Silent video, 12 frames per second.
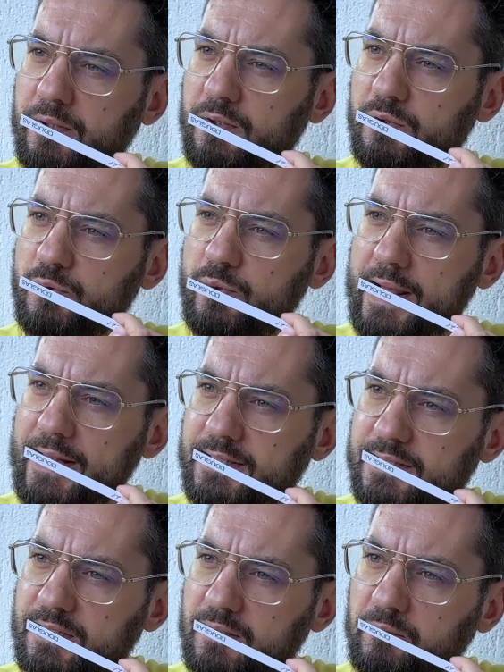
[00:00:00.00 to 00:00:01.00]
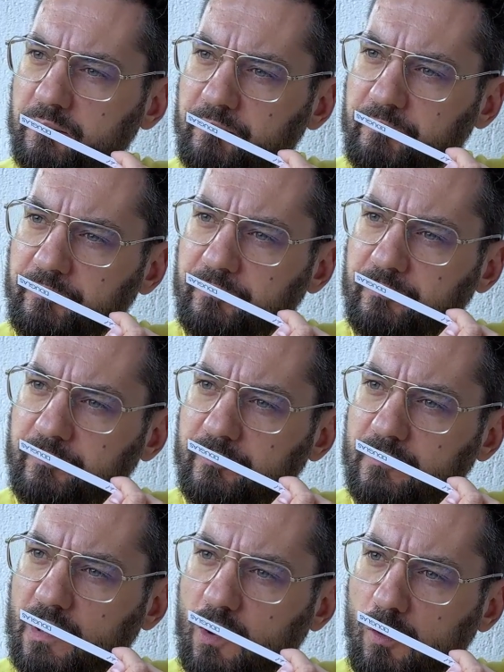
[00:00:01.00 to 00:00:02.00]
red,
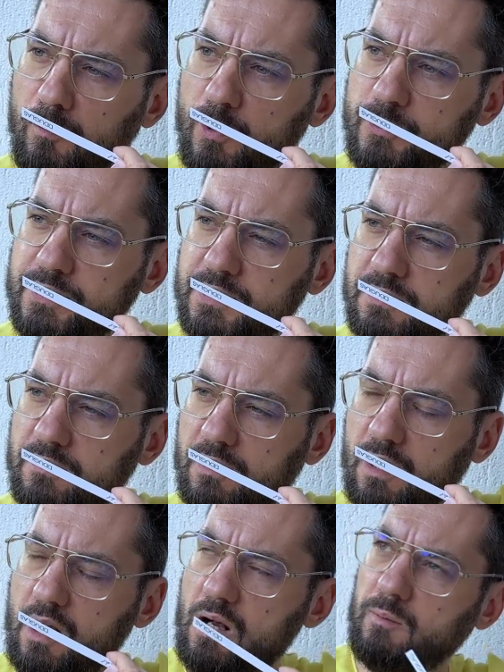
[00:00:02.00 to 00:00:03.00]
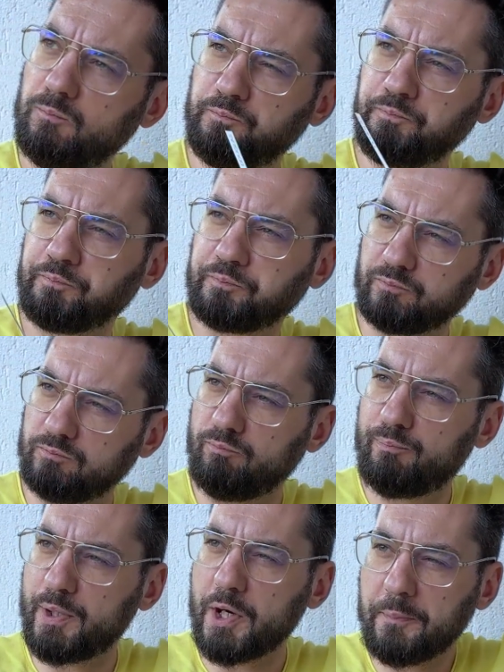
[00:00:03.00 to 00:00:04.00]
almost
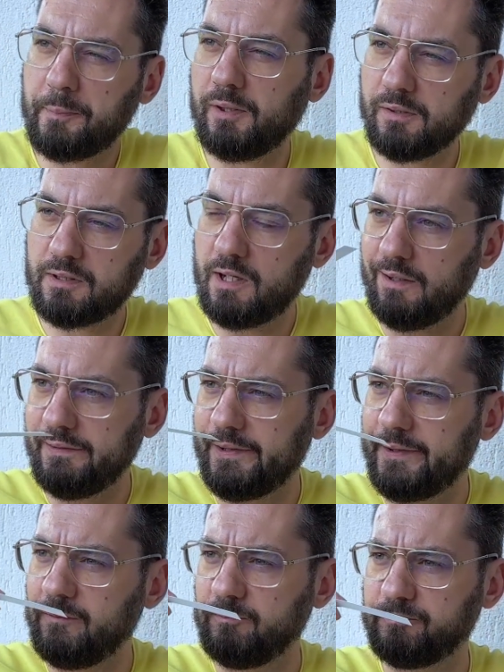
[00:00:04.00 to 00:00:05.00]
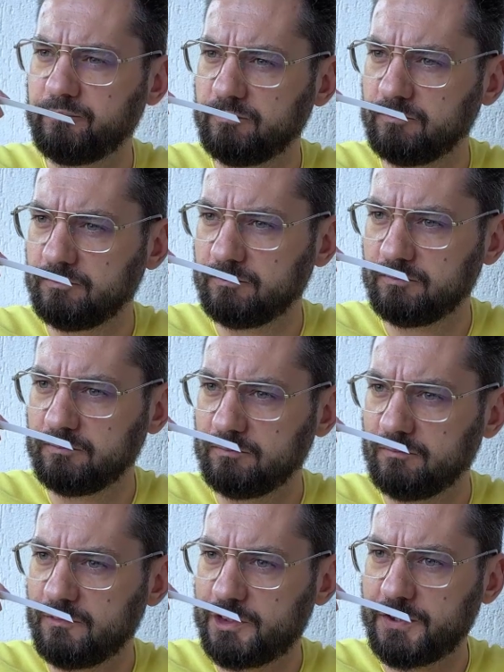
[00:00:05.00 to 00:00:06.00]
purple color
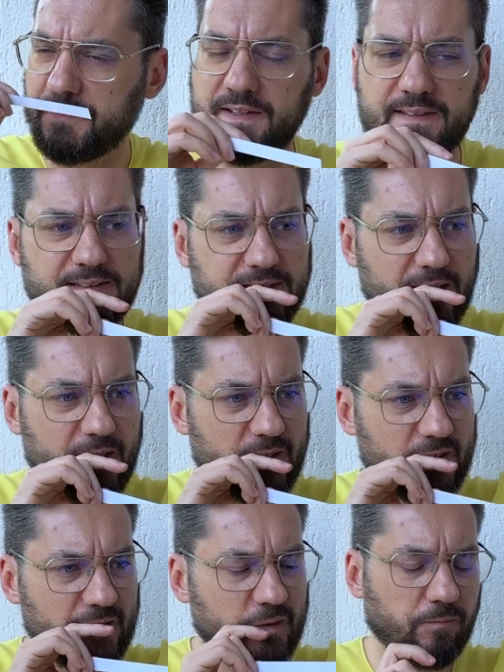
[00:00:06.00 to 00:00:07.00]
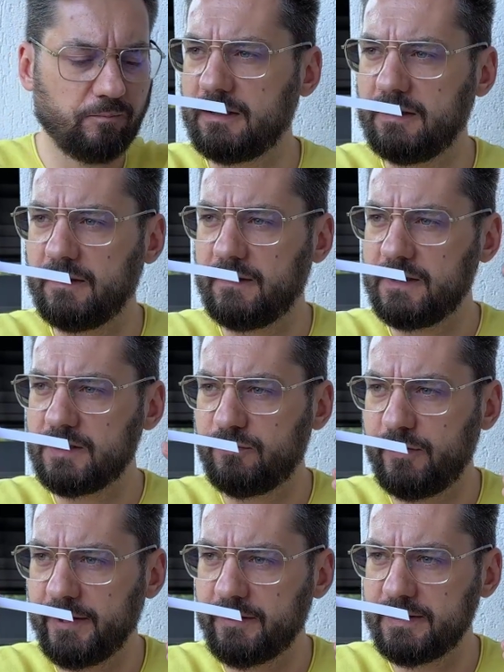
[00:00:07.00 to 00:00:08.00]
to this scent. This
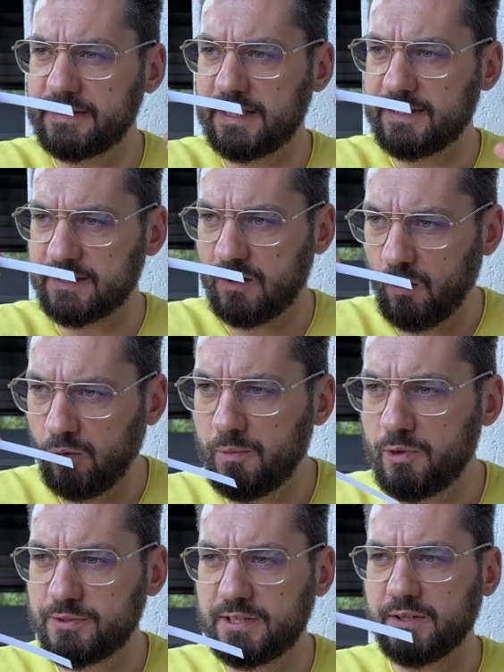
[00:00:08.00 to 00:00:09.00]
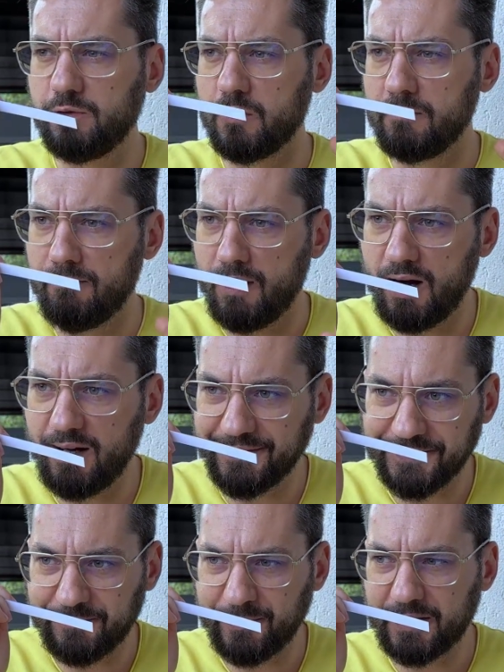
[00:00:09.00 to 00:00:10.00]
fragrance is almost a
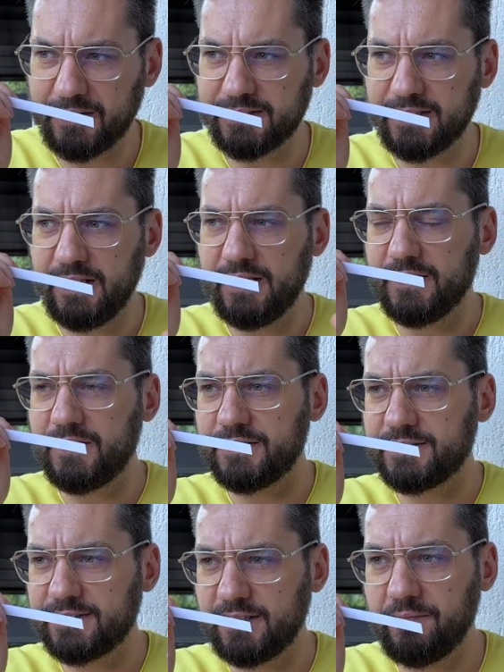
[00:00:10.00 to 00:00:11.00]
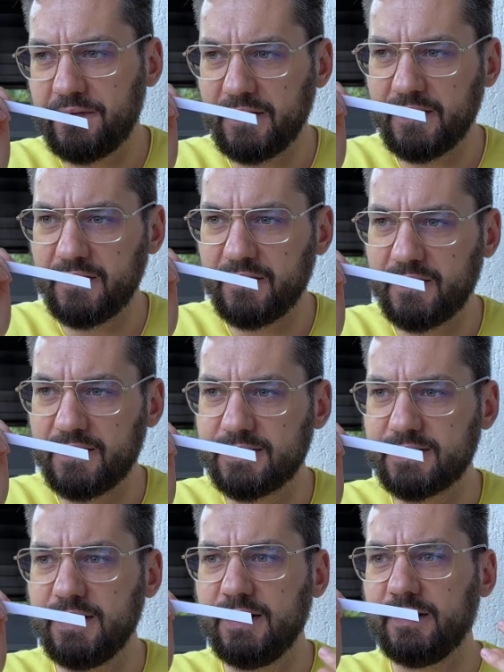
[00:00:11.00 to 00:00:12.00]
gourmand because there's something in
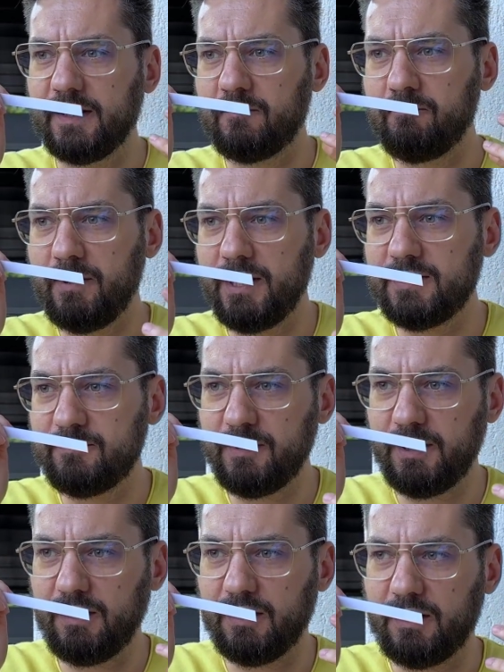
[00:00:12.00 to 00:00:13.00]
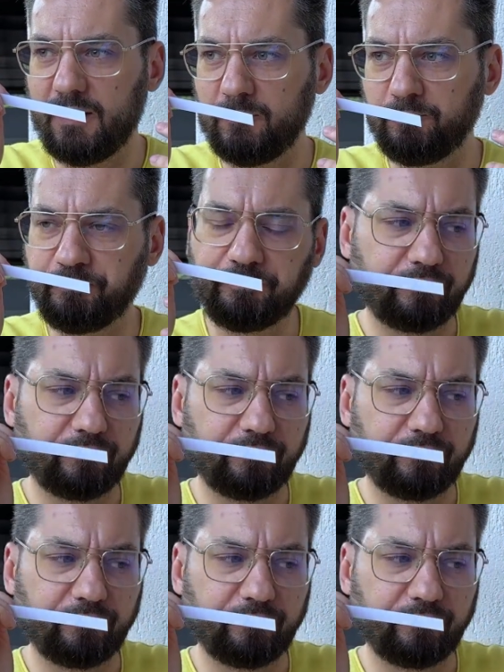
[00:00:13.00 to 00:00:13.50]
this that makes me want